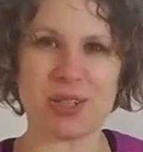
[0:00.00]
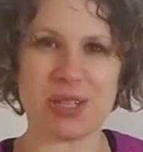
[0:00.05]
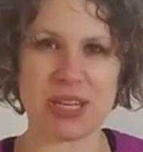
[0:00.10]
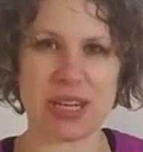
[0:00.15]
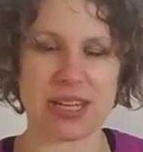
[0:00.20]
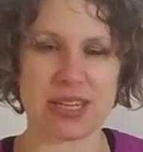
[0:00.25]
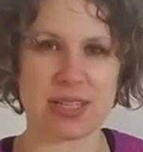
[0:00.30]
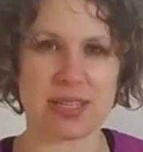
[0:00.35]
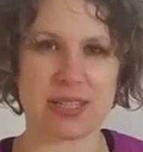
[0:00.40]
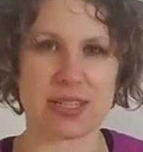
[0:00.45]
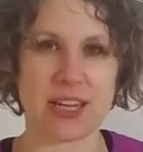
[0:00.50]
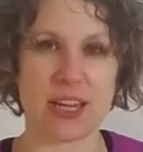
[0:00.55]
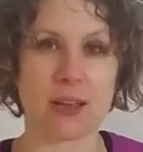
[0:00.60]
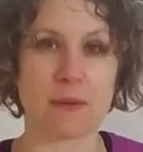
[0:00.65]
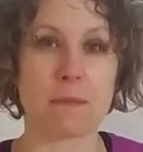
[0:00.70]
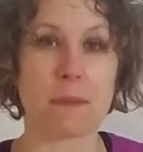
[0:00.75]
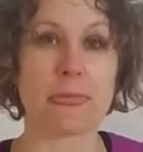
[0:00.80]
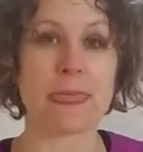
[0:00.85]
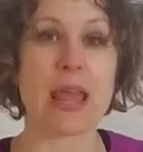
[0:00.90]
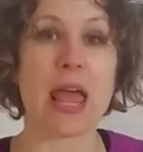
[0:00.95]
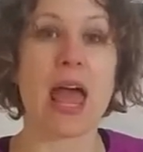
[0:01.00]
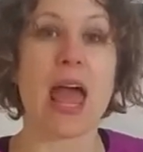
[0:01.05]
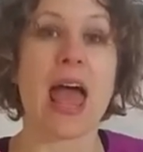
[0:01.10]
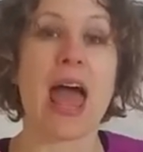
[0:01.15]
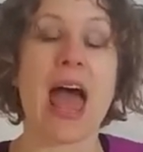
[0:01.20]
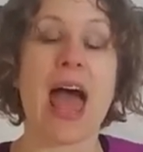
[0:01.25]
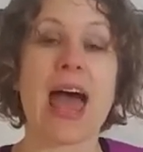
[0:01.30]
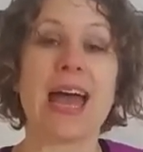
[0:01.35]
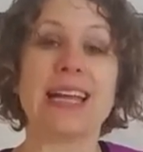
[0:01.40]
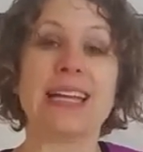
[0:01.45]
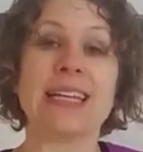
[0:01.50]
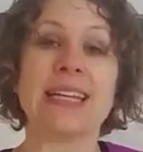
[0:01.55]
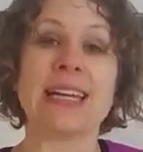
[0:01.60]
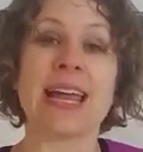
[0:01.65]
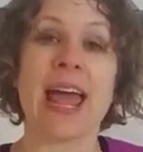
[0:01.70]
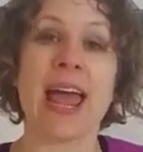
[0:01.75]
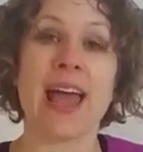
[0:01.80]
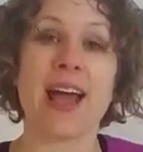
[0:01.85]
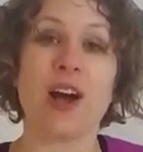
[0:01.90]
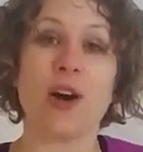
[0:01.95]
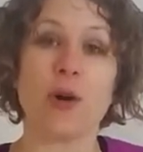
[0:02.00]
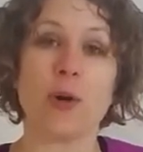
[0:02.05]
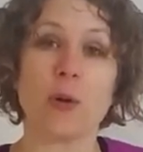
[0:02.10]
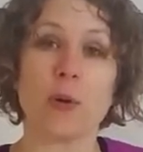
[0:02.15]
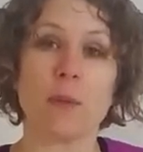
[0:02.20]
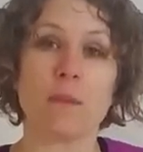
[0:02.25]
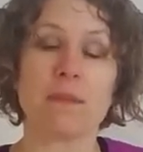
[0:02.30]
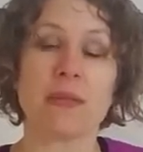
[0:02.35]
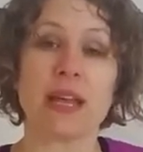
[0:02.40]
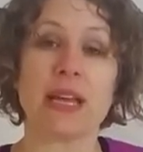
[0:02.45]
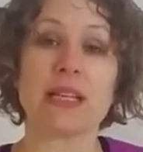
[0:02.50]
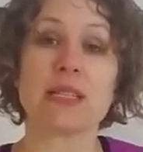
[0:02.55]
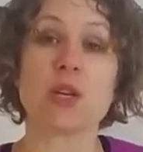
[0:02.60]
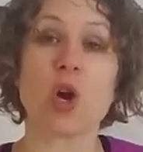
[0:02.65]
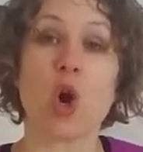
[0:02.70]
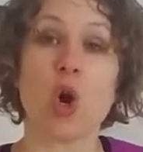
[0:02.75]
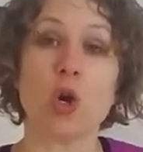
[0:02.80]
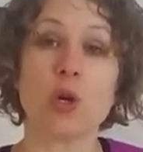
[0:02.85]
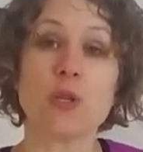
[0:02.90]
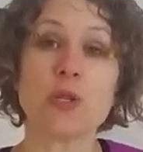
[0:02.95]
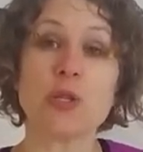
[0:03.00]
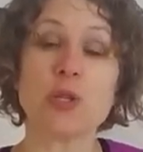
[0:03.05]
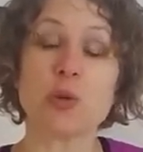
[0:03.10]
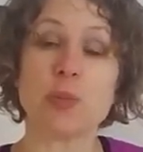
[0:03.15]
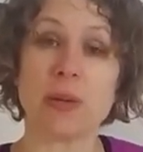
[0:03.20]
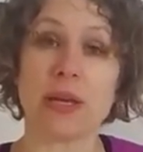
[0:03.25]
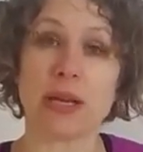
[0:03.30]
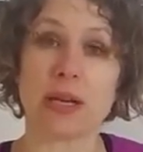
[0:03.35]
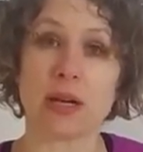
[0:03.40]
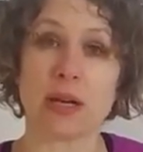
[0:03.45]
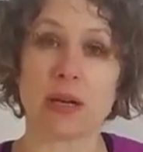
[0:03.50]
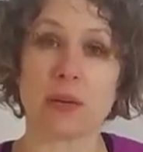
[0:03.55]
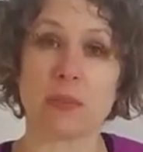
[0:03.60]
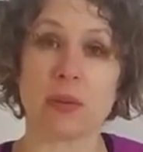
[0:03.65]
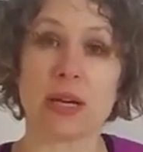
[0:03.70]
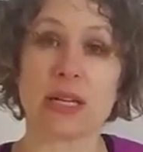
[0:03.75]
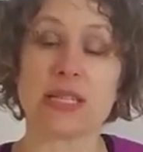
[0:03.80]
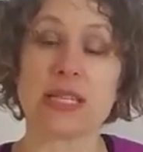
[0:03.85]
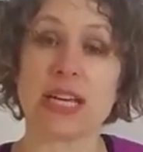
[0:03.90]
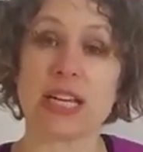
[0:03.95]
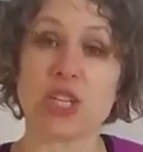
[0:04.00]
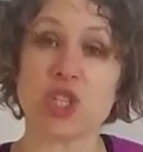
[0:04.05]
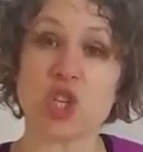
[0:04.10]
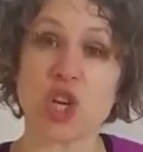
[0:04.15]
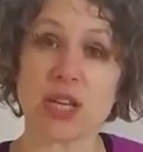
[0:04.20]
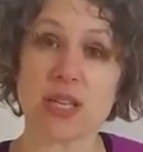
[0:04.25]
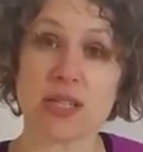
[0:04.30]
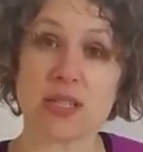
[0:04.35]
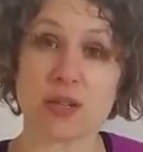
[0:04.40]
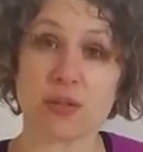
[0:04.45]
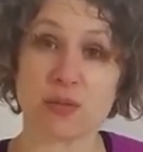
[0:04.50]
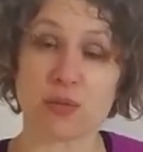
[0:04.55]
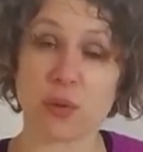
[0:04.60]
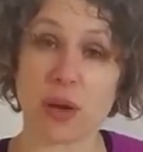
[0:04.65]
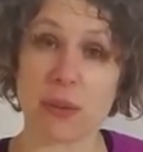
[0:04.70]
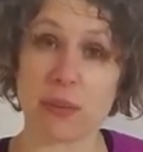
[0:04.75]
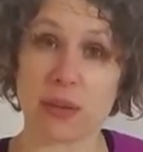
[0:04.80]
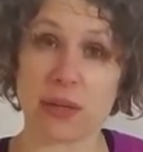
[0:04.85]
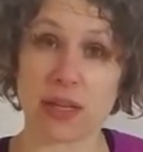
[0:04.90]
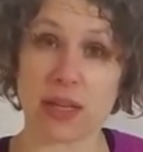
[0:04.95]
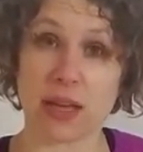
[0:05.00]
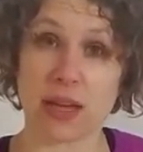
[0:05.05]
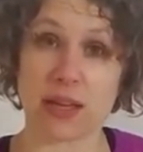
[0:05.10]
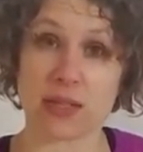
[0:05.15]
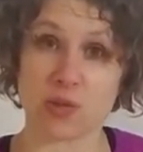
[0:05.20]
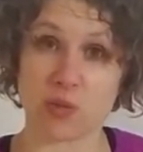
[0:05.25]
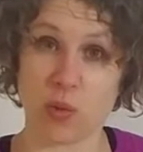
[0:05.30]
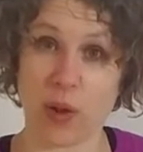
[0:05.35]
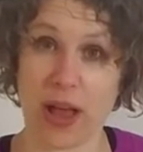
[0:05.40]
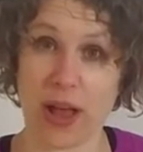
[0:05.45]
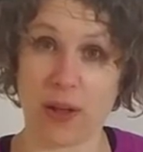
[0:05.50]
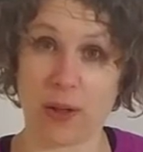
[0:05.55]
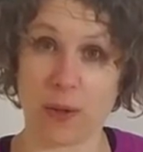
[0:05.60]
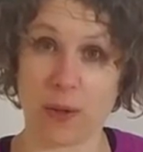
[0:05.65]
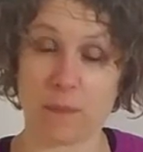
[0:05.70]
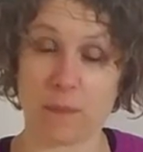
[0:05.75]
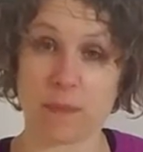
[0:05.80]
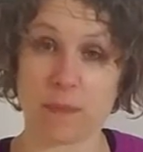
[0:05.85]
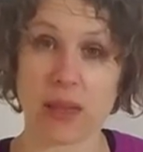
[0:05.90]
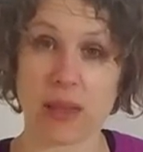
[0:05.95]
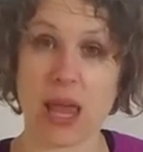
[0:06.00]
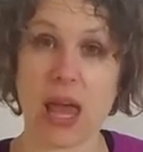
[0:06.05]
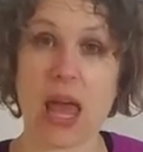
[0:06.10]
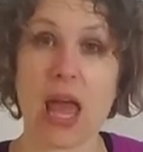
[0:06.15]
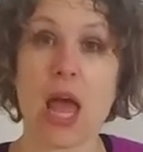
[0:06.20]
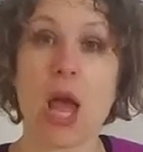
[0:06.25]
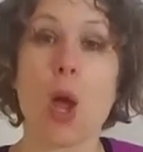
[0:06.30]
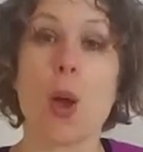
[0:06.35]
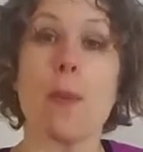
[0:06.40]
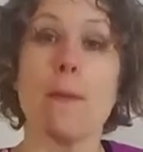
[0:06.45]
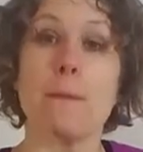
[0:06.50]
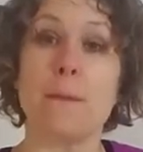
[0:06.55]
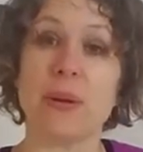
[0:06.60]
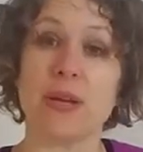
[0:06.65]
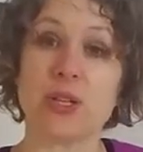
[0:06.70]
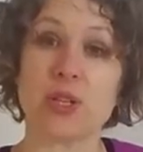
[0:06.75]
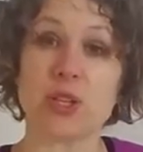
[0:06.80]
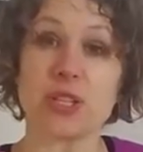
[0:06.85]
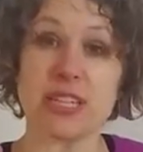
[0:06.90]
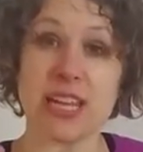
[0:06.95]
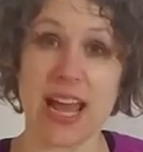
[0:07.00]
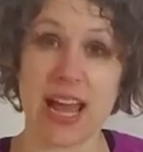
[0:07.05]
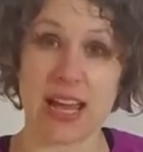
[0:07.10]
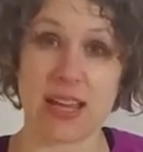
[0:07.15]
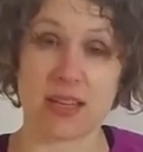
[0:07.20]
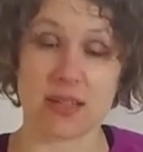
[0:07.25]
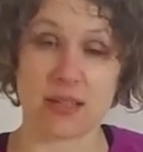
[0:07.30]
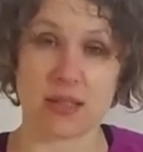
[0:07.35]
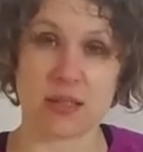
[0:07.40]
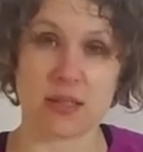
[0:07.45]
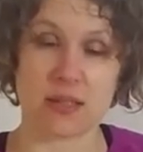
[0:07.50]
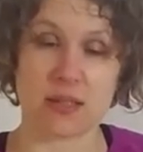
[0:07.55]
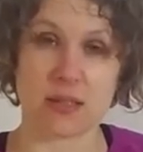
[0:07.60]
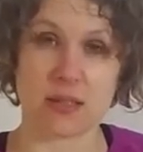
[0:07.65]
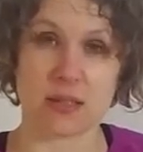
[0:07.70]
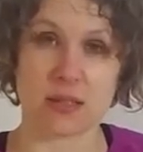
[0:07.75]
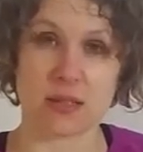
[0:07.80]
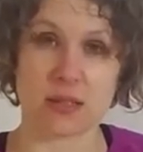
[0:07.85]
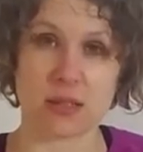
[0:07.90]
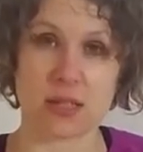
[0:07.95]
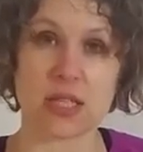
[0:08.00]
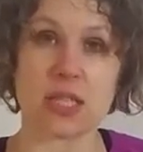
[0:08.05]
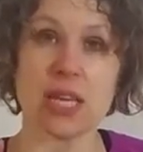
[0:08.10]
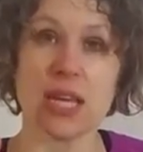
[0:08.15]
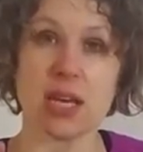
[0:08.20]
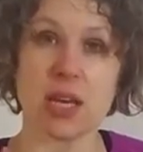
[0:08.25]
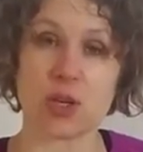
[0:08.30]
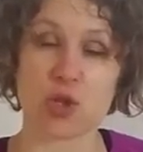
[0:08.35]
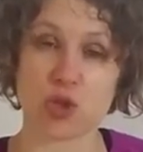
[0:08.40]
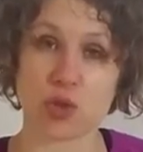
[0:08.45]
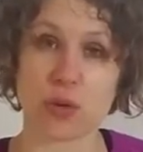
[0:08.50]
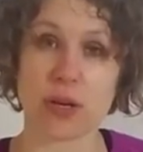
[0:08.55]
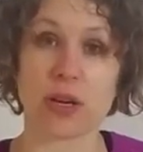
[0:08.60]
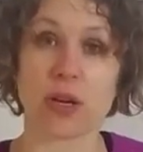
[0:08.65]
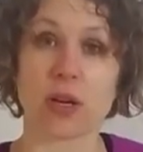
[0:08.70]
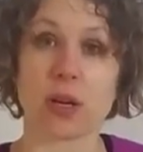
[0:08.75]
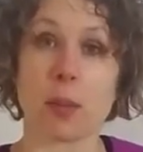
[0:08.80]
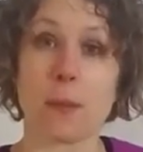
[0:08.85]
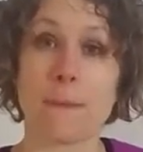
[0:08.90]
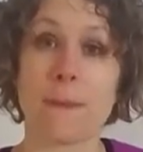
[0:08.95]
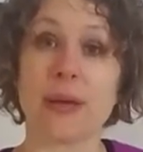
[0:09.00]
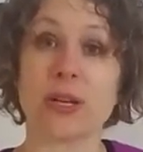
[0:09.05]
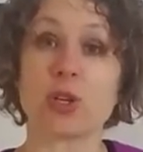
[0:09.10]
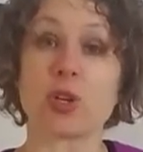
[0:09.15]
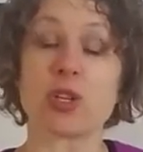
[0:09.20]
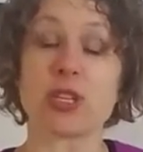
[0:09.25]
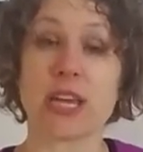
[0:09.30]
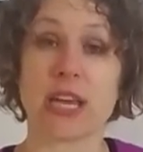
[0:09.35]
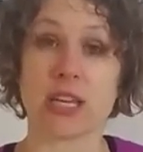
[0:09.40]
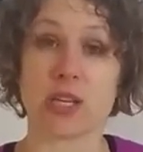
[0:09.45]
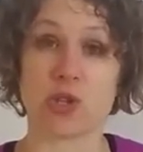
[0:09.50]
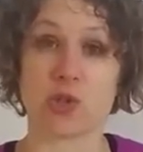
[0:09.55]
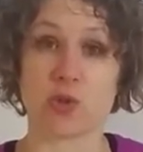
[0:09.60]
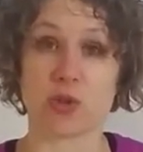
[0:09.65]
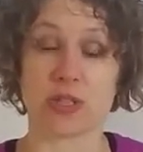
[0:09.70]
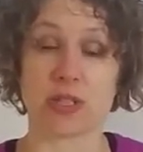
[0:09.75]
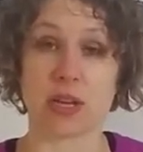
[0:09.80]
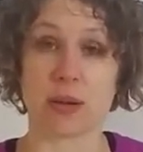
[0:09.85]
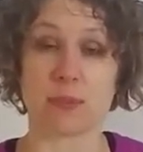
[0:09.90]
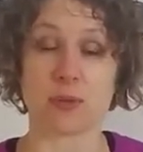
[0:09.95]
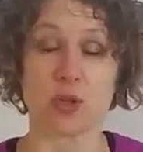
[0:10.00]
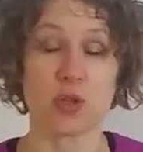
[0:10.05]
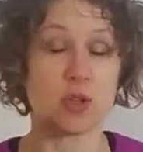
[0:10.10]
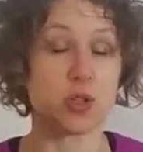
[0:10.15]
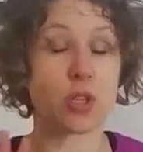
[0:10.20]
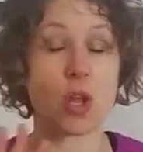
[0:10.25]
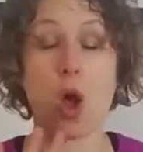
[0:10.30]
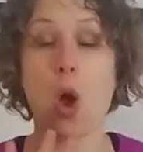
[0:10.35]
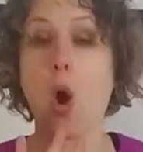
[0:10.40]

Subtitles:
tasting. And now it's also become a digestive remedy as well. Bitter tastes trigger bitter taste receptors